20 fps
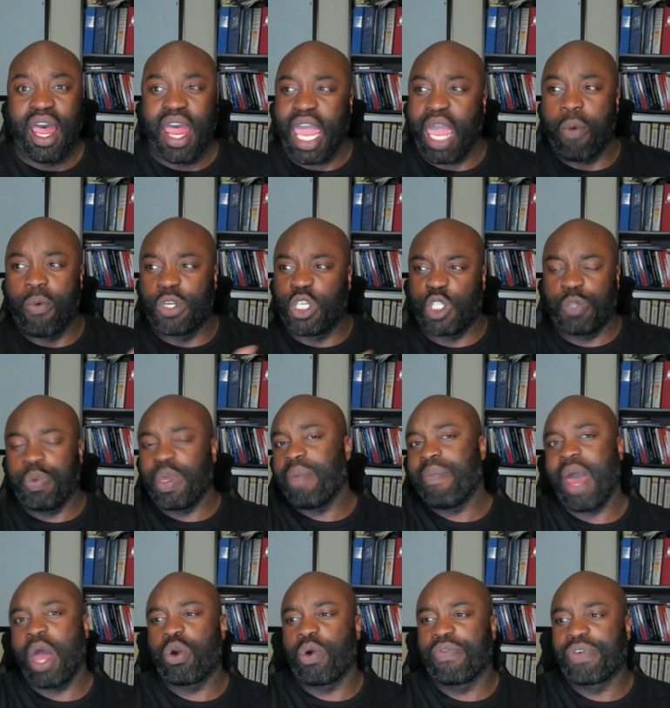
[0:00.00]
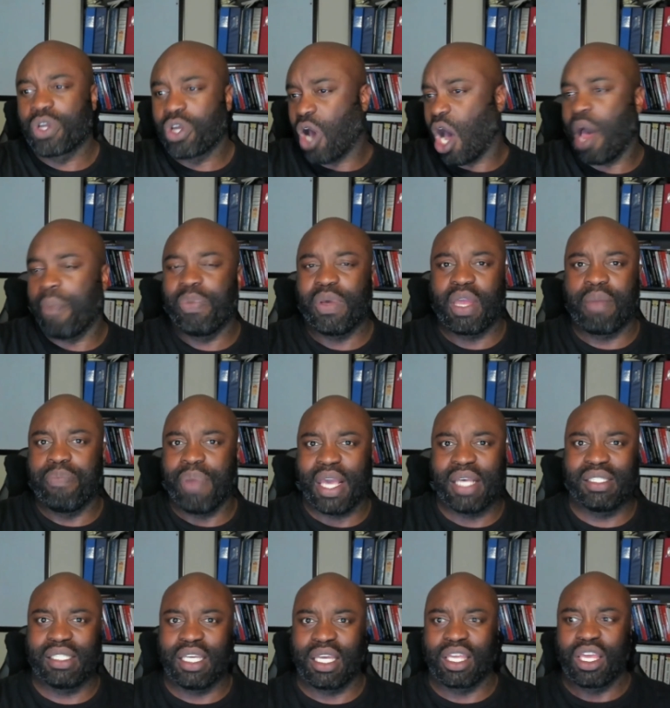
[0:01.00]
It would just be a matter of copy and
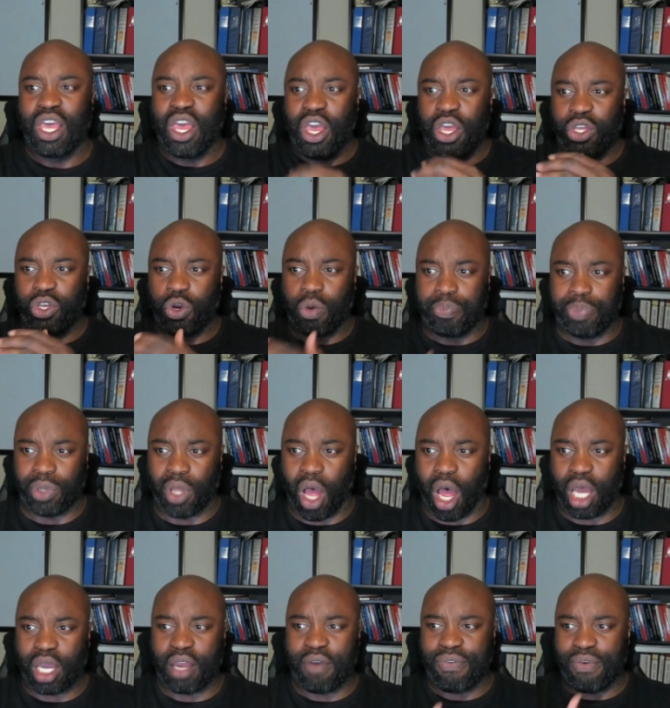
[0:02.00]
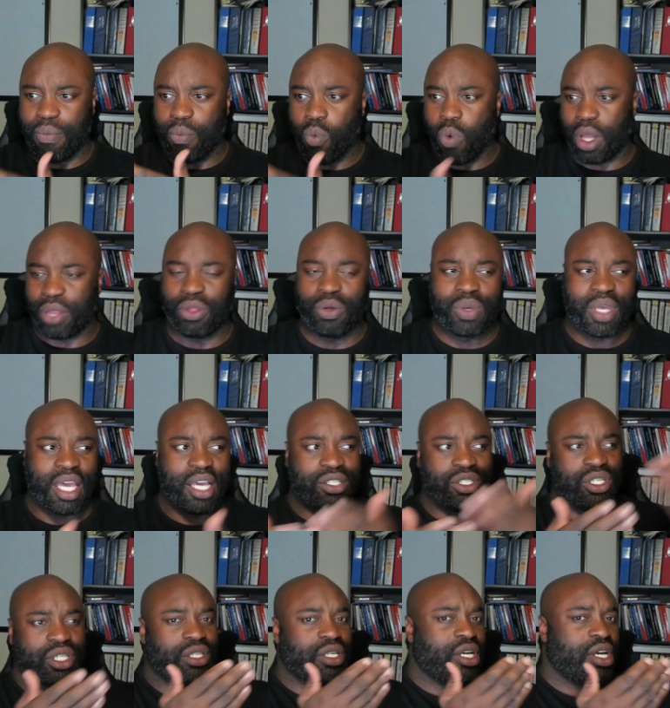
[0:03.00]
pasting your blog from one
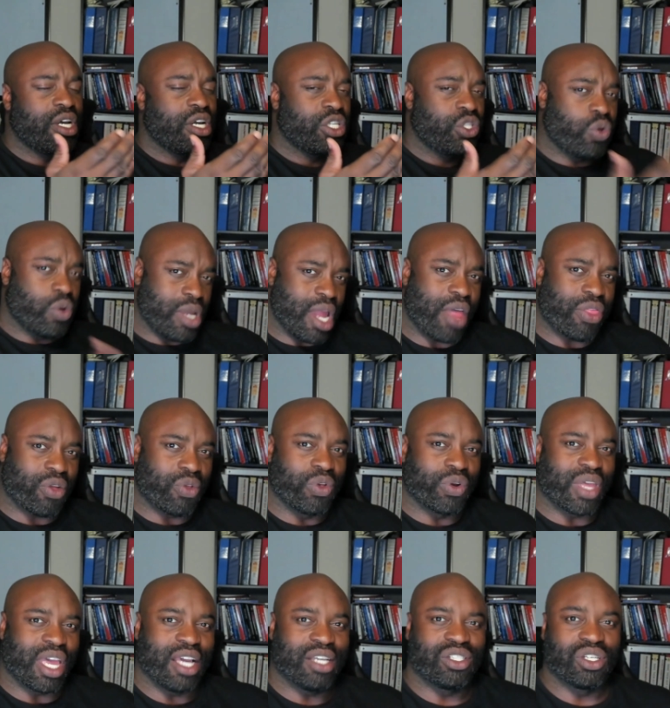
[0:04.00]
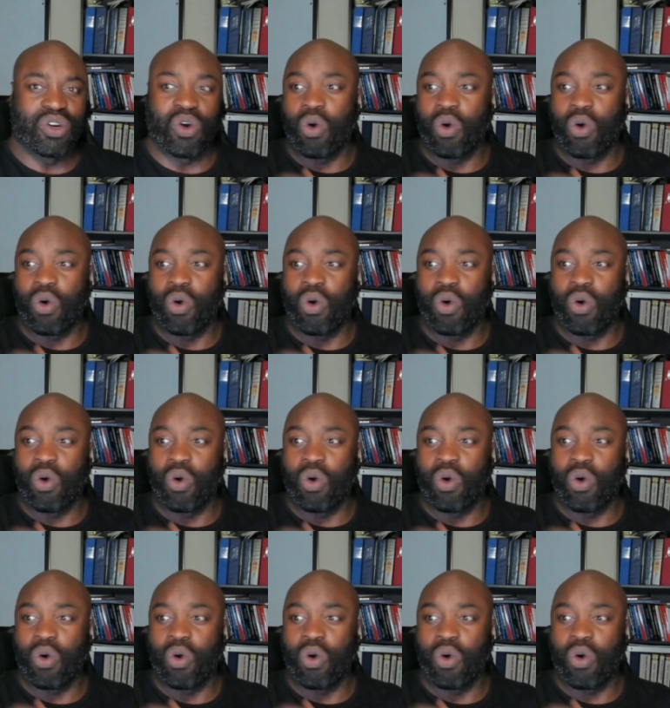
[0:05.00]
location to another location,